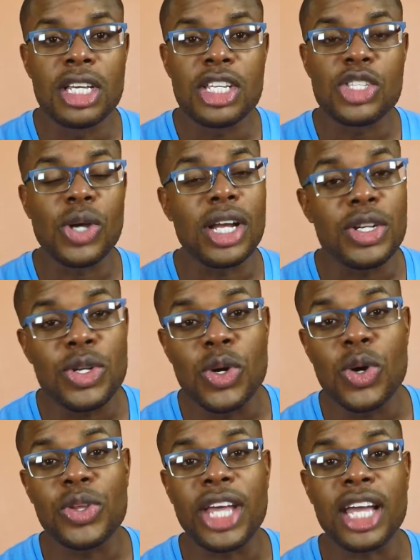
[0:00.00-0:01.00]
so I
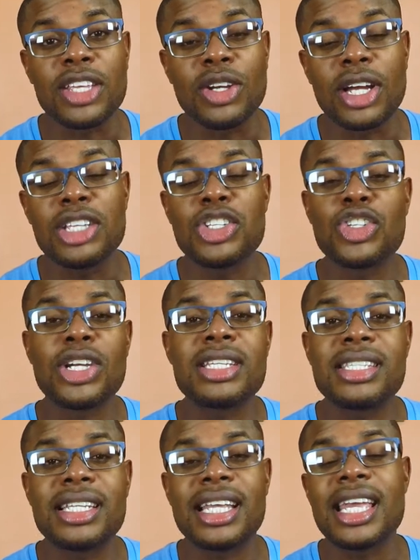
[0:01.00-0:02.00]
know that you're
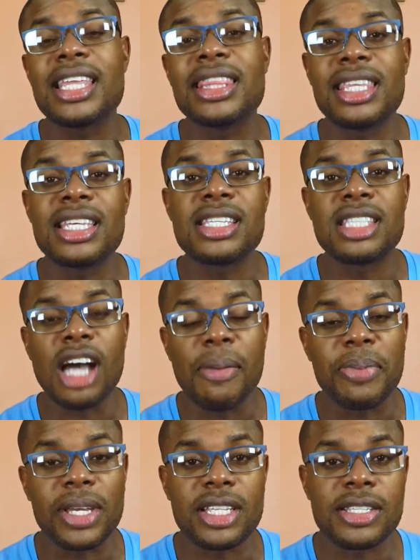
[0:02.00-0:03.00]
interested in these
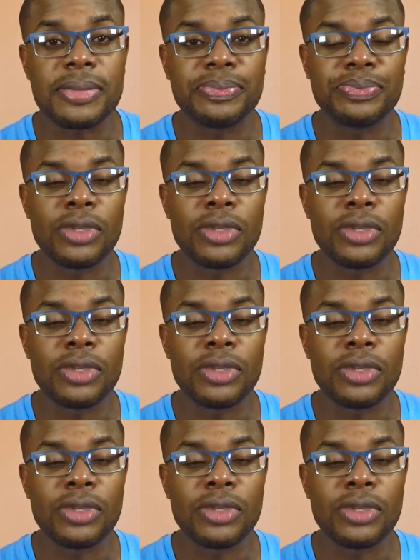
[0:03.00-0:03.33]
topics.